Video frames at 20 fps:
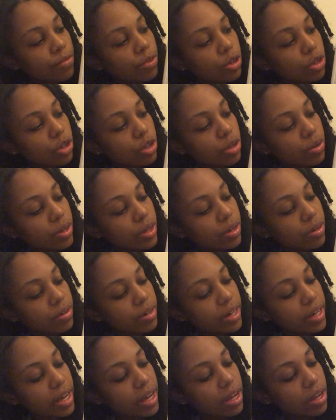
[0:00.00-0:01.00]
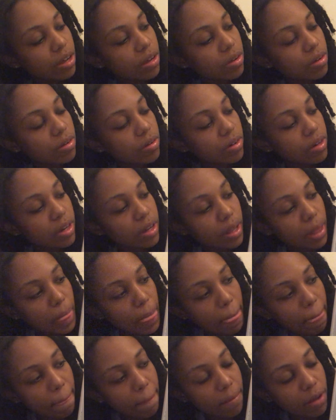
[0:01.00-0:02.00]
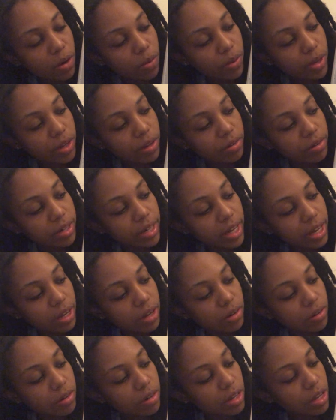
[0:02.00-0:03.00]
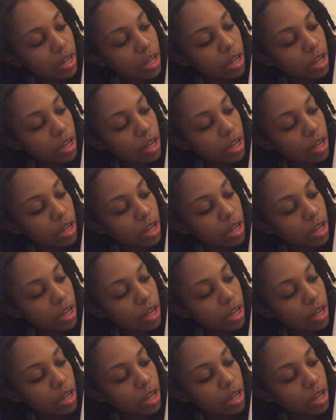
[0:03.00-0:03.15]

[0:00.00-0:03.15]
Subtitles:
So you go down and we go down.